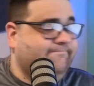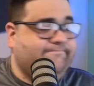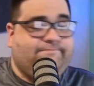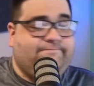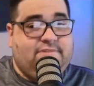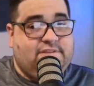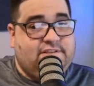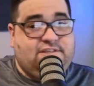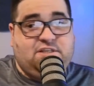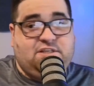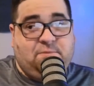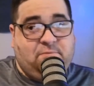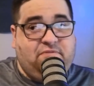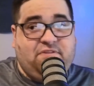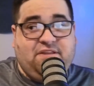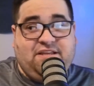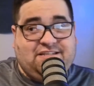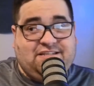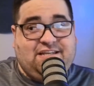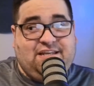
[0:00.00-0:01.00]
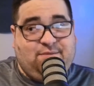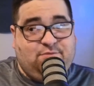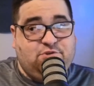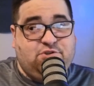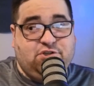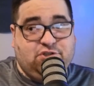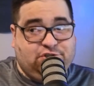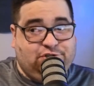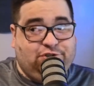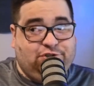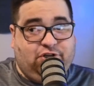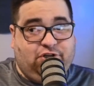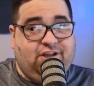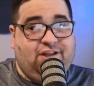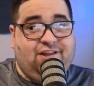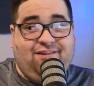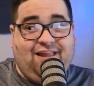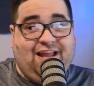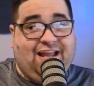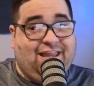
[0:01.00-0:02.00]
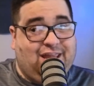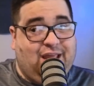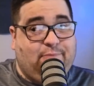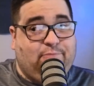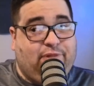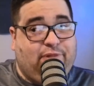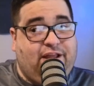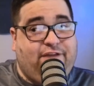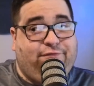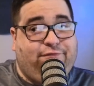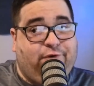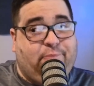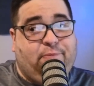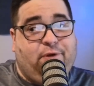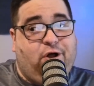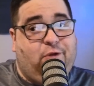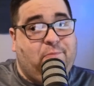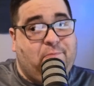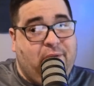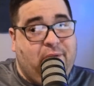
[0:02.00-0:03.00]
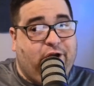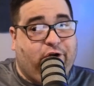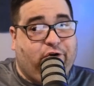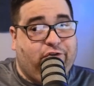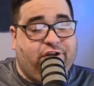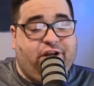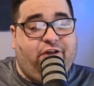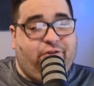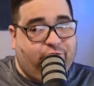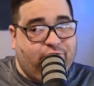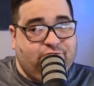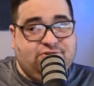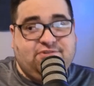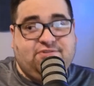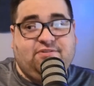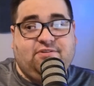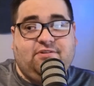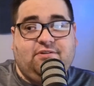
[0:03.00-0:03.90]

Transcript: some of these teams just look like they play football better than others.